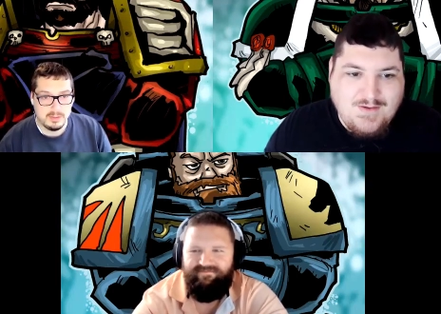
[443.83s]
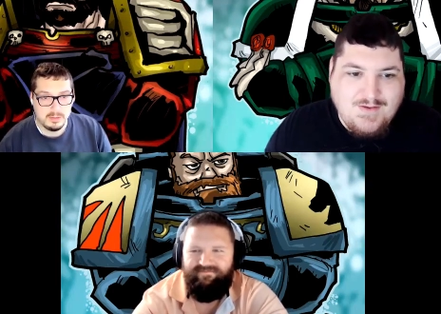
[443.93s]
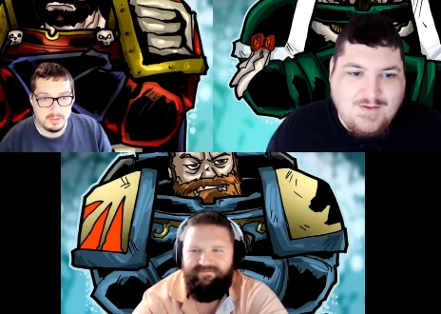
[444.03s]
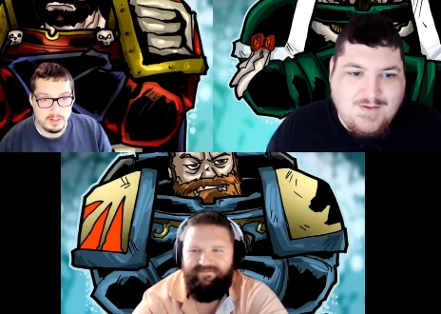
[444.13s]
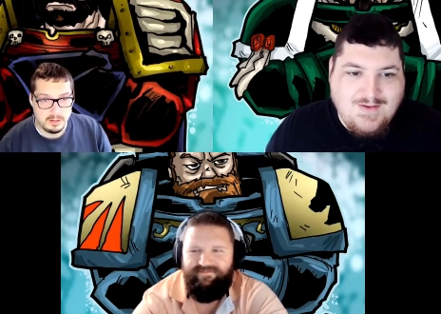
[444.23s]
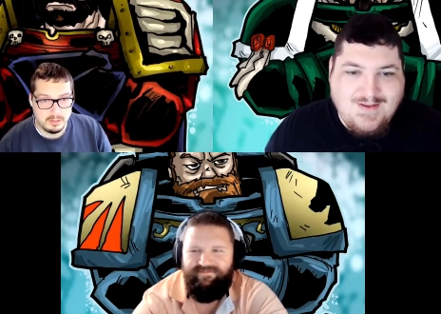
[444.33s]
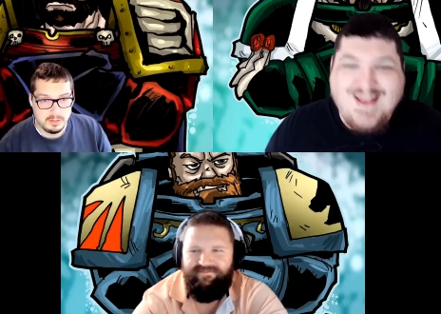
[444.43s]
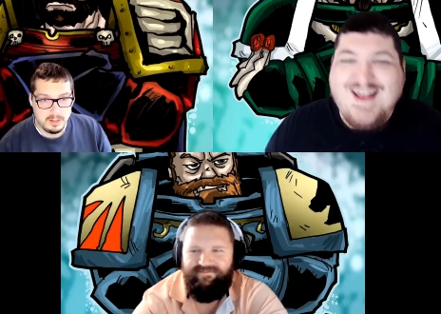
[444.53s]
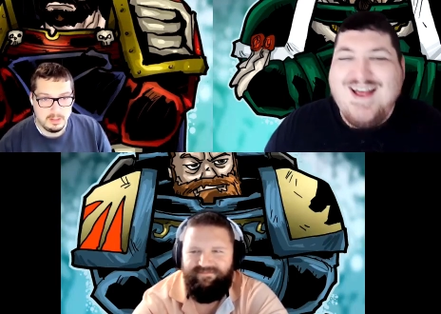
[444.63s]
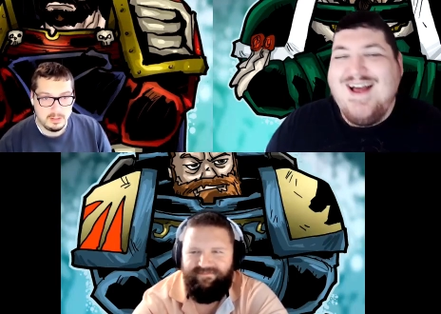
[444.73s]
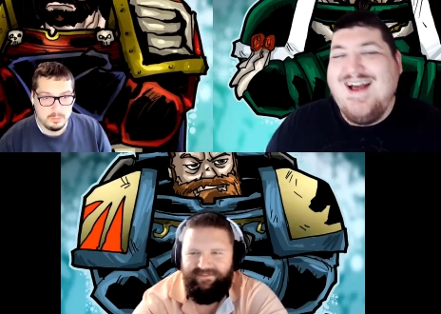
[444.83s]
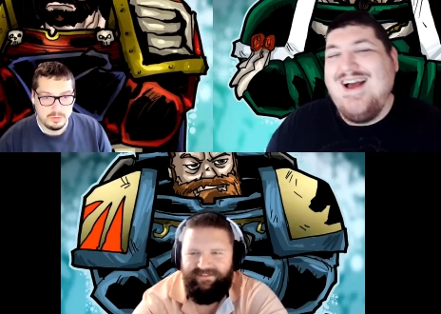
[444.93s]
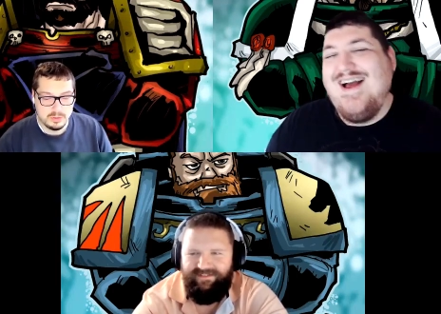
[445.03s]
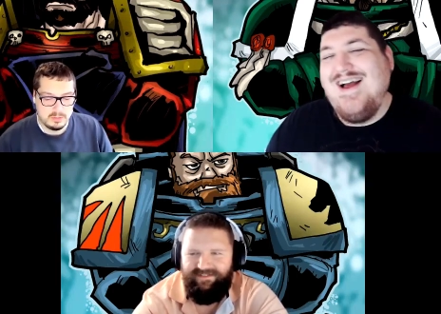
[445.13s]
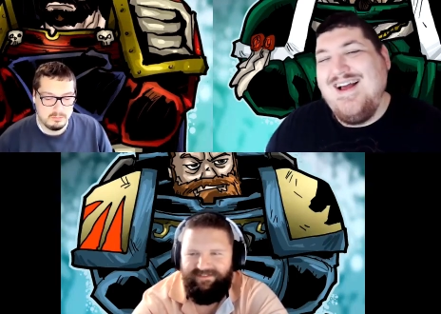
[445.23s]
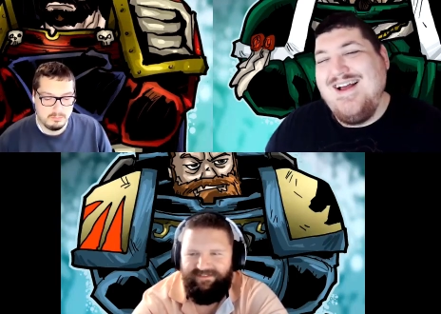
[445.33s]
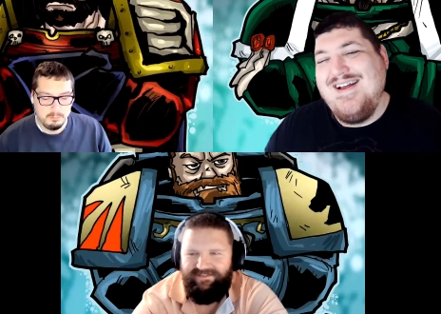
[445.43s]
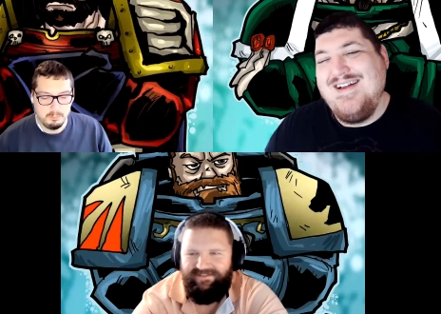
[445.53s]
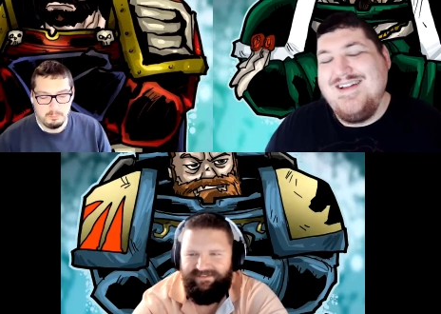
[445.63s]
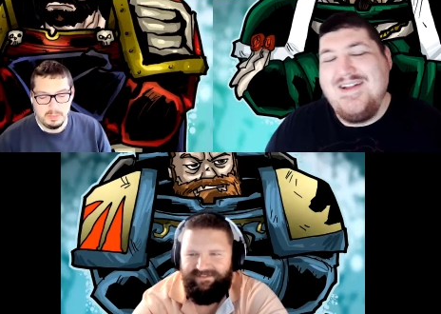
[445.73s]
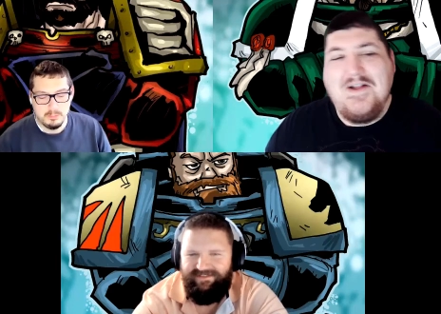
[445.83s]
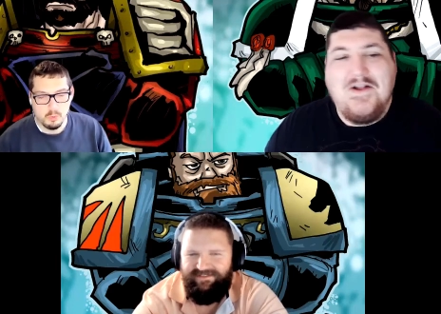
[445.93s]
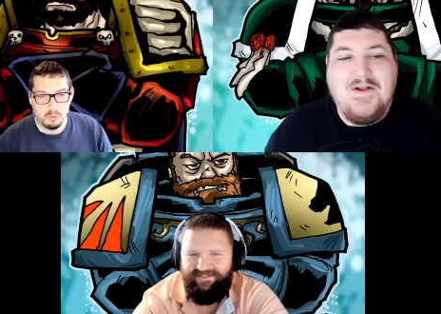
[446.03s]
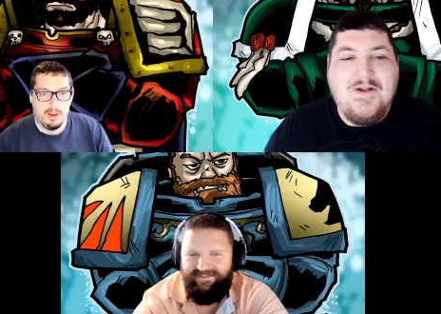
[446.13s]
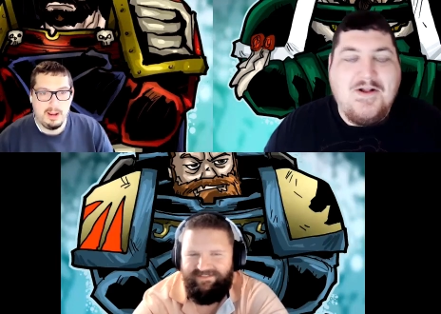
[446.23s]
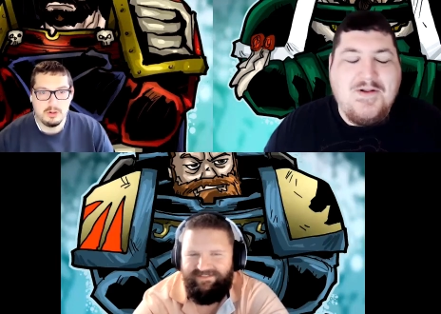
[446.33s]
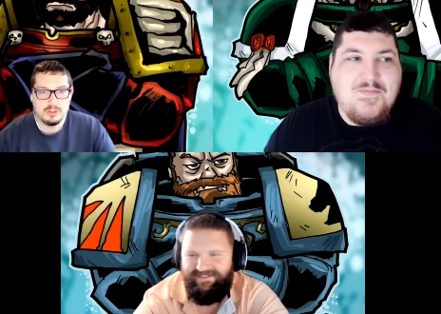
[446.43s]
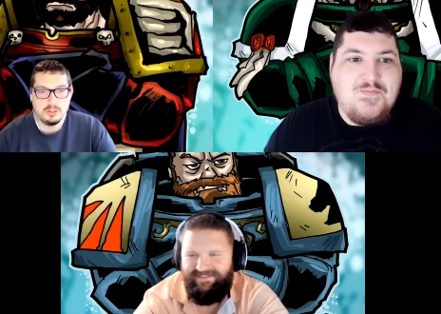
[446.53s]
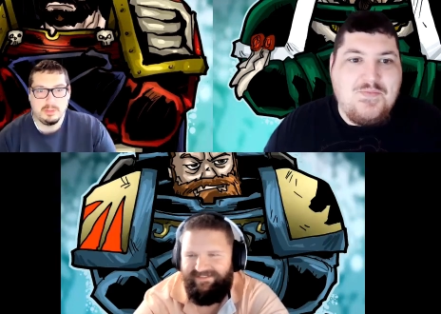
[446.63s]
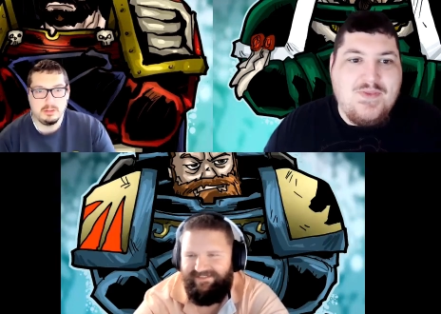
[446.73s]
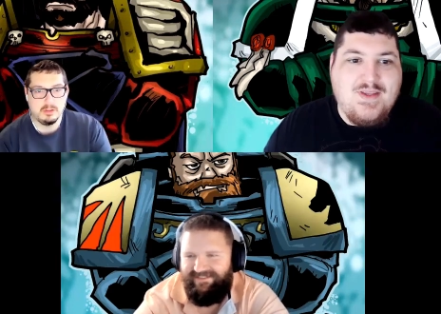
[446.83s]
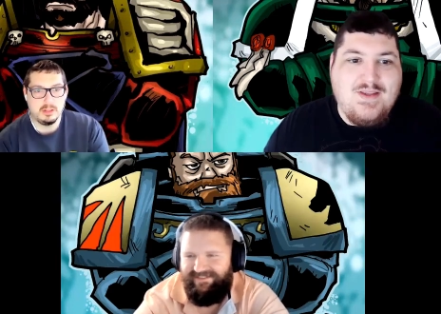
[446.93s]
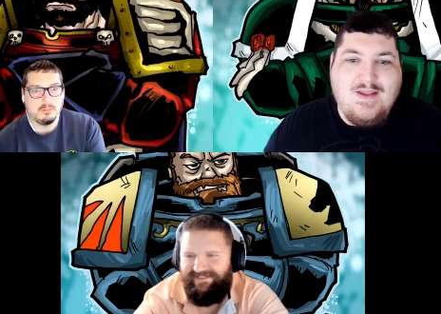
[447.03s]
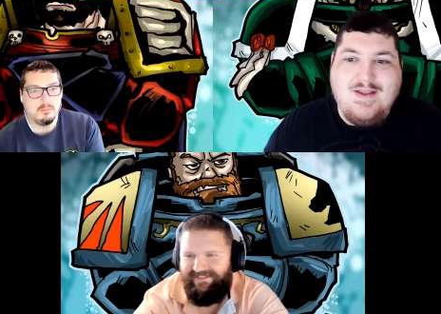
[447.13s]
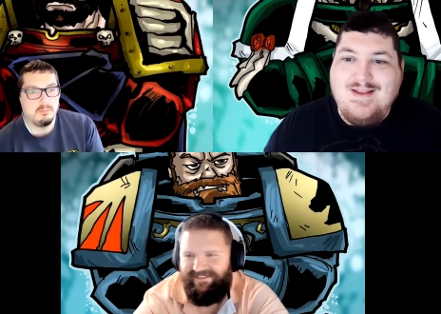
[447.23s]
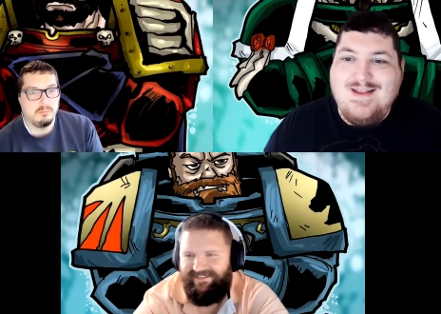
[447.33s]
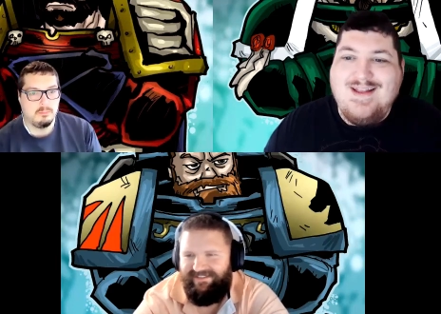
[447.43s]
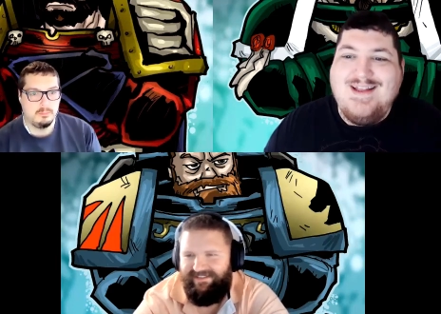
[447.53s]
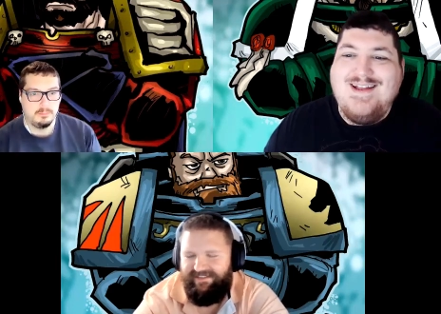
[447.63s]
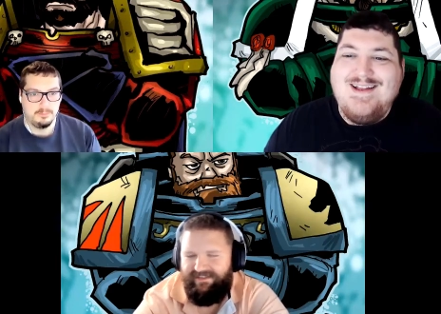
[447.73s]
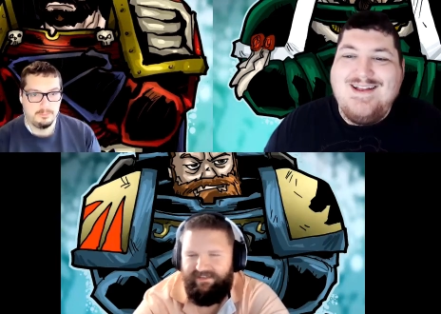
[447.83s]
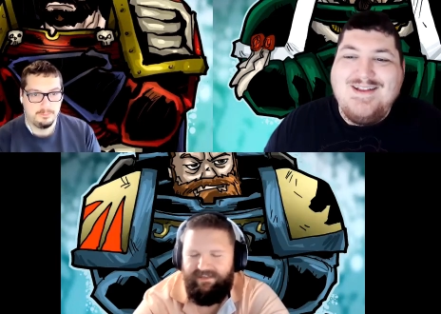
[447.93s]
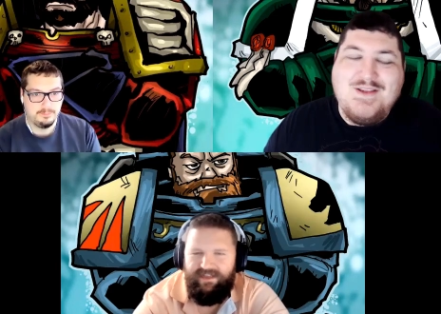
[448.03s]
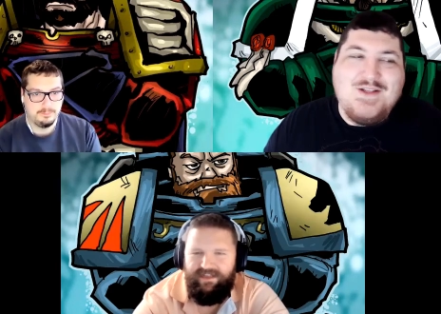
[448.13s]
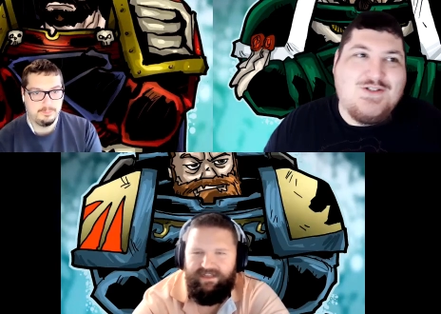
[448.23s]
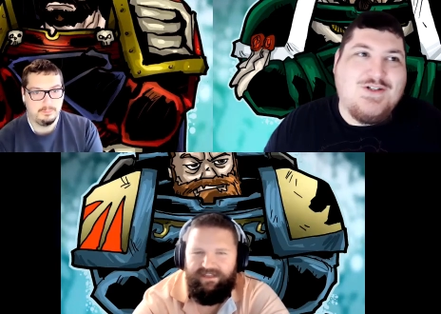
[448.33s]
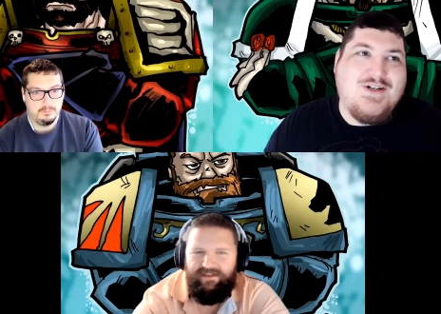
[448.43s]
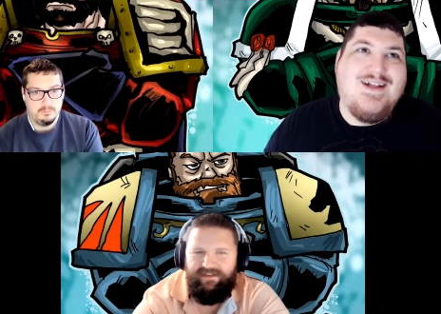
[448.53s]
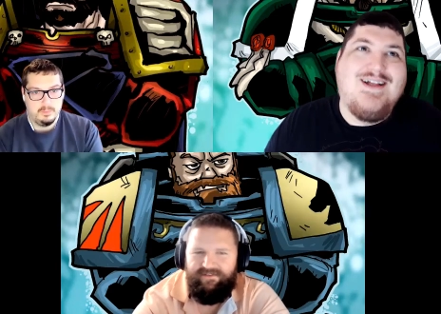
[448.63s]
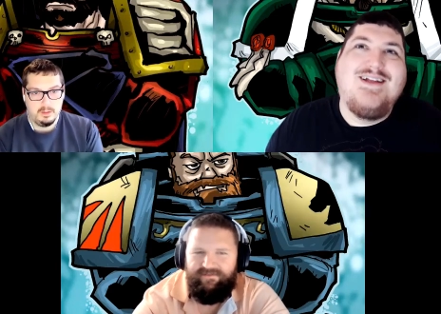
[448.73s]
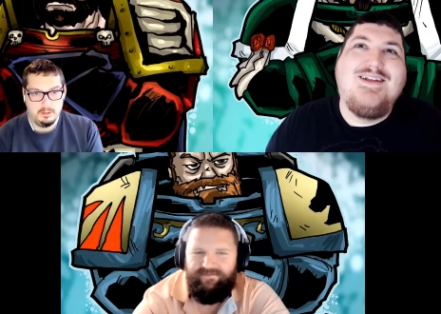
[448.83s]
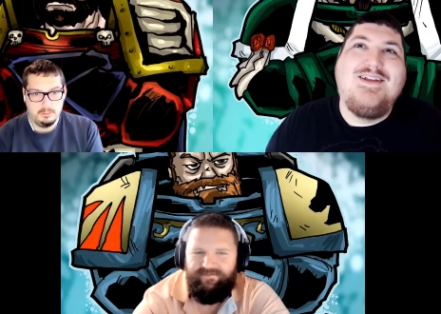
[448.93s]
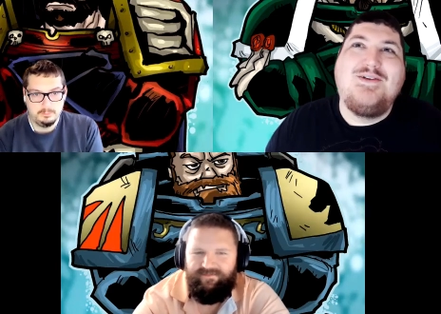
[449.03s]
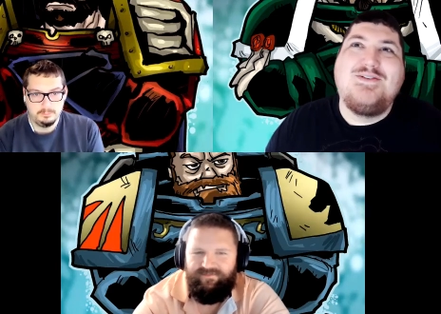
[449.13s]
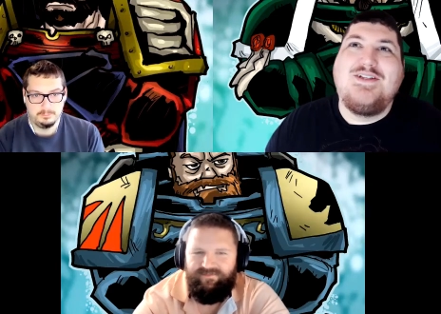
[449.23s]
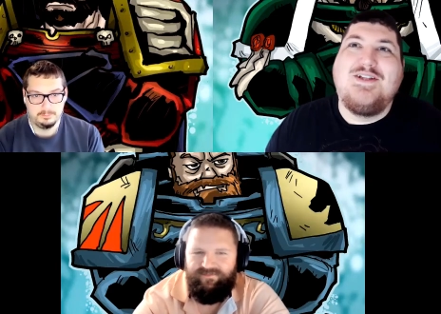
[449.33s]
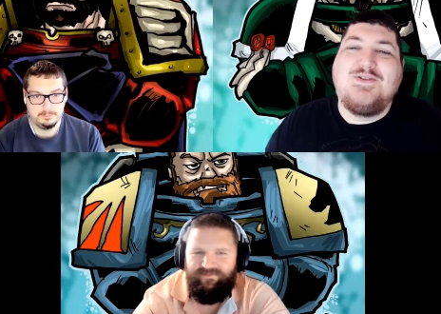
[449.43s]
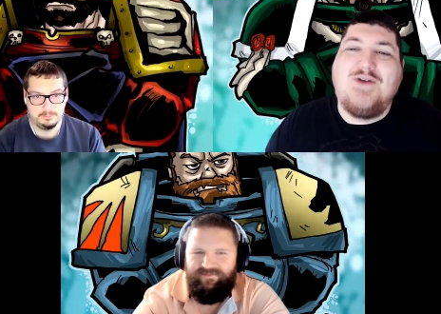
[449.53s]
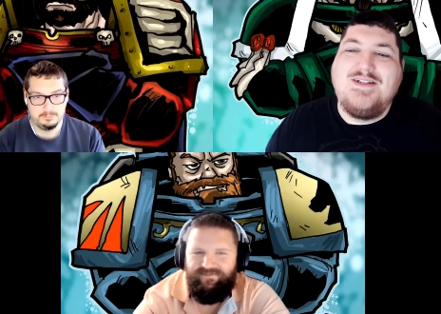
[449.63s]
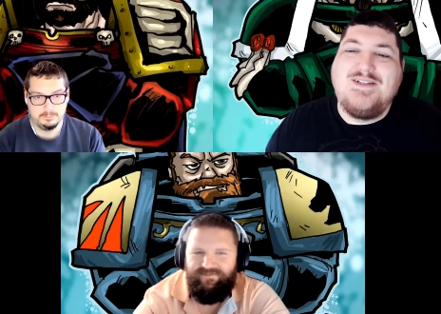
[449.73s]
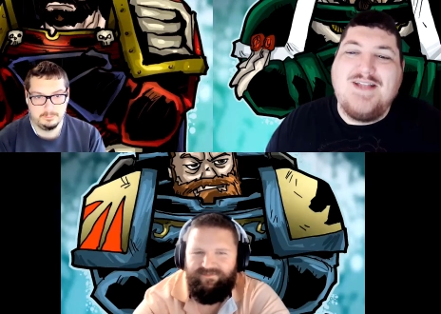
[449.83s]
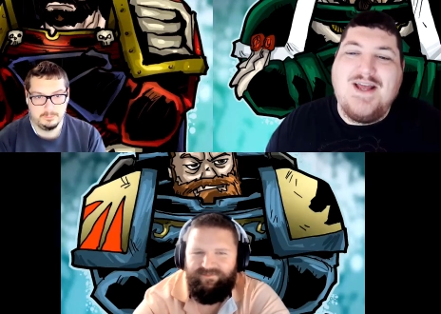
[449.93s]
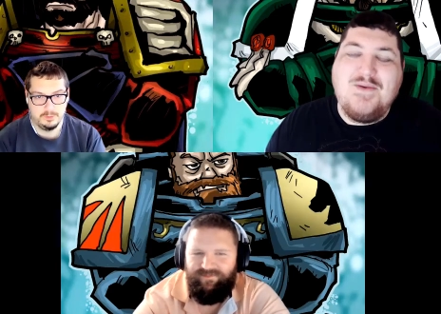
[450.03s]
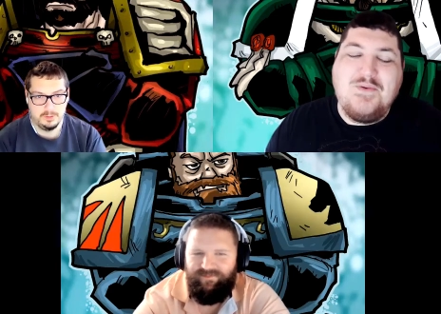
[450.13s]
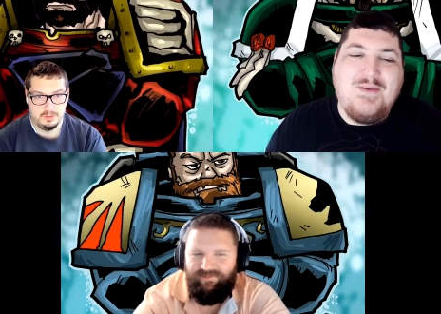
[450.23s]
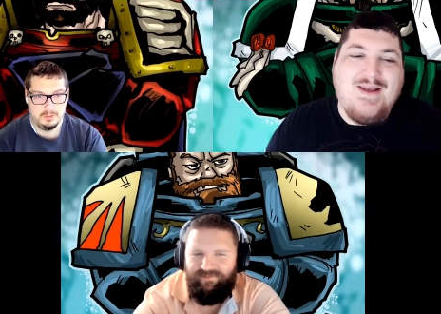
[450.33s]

Speaker 1: of the Ironclad. It would just be more pirate ship-y looking.
Speaker 2: The tr using the treads on that would be